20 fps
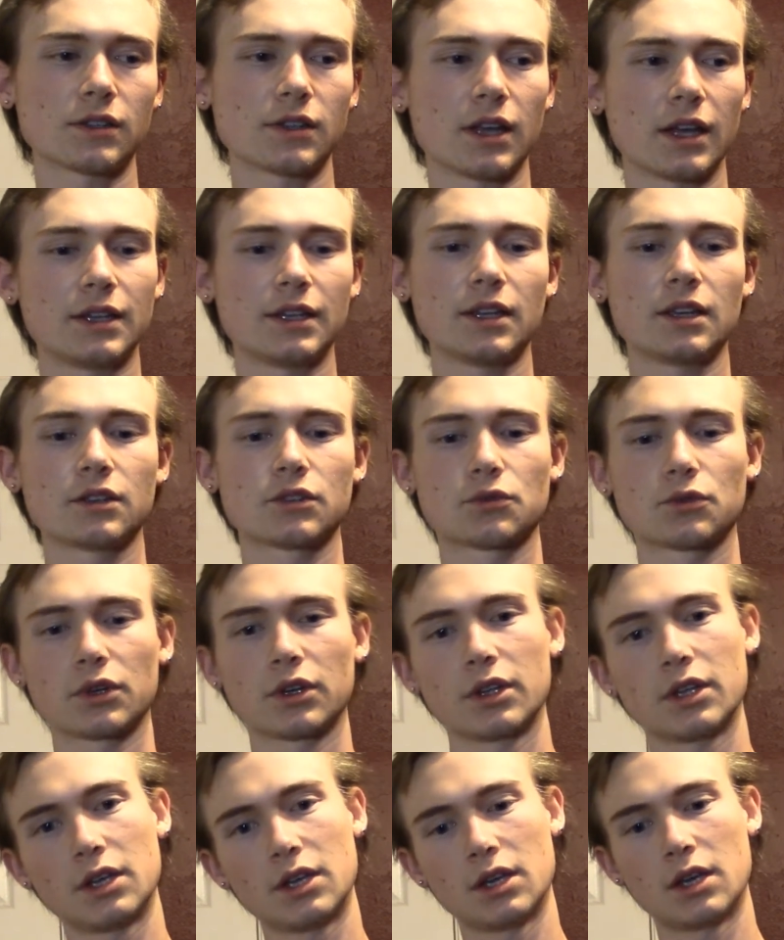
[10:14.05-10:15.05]
The idea is
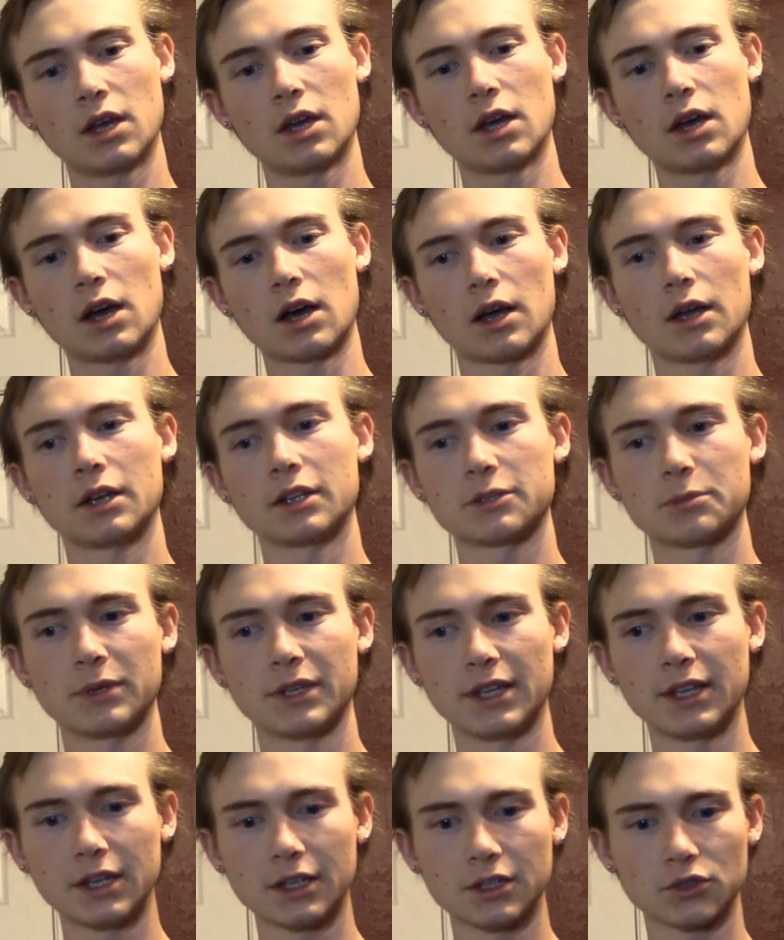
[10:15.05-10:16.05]
really in its
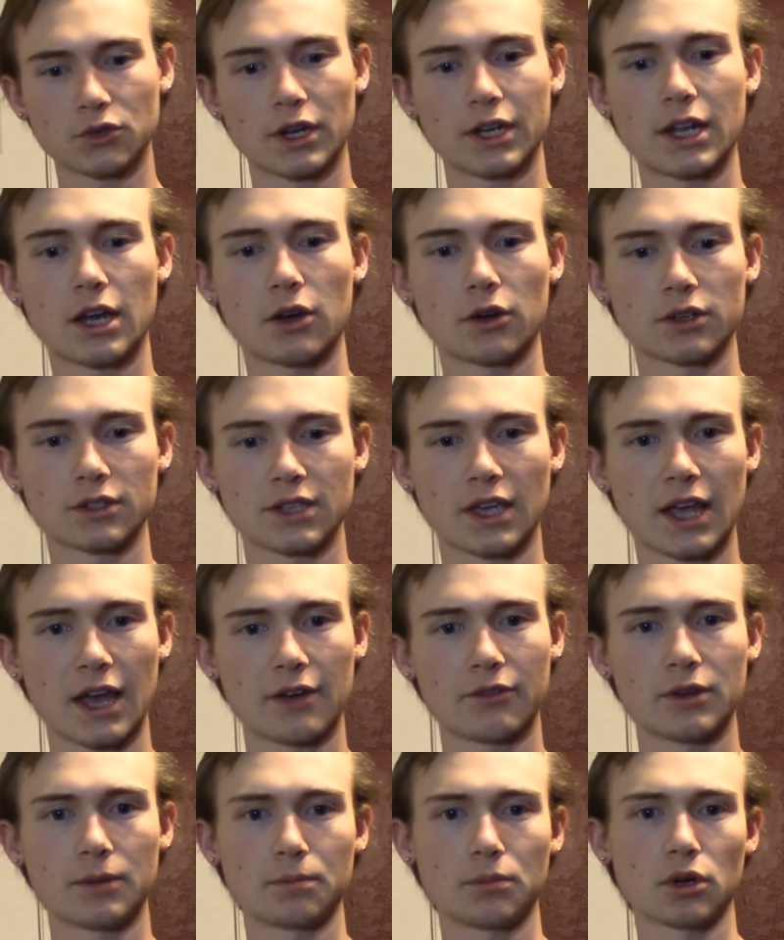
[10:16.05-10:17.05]
beginnings right now because I
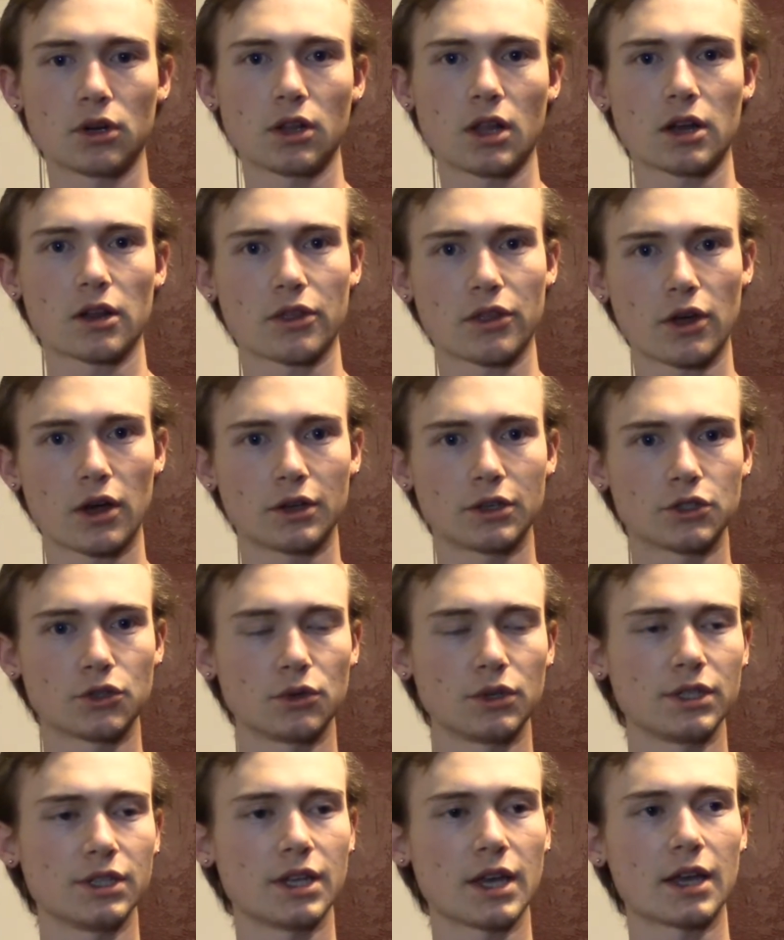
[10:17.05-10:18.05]
haven't put a lot of thought into
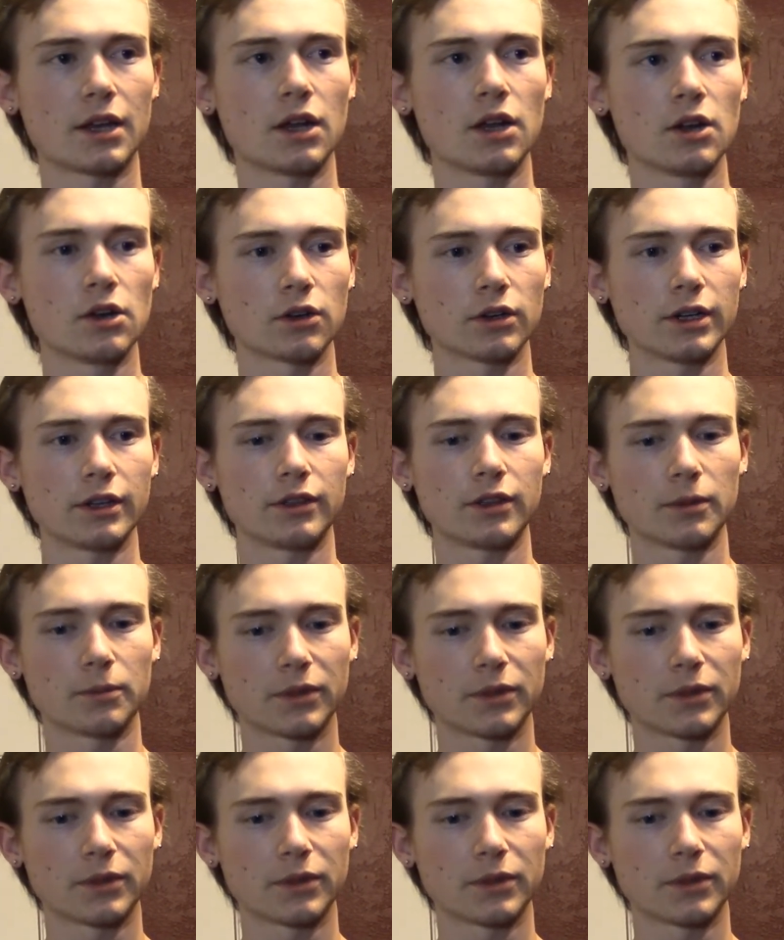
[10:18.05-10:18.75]
it yet or anything.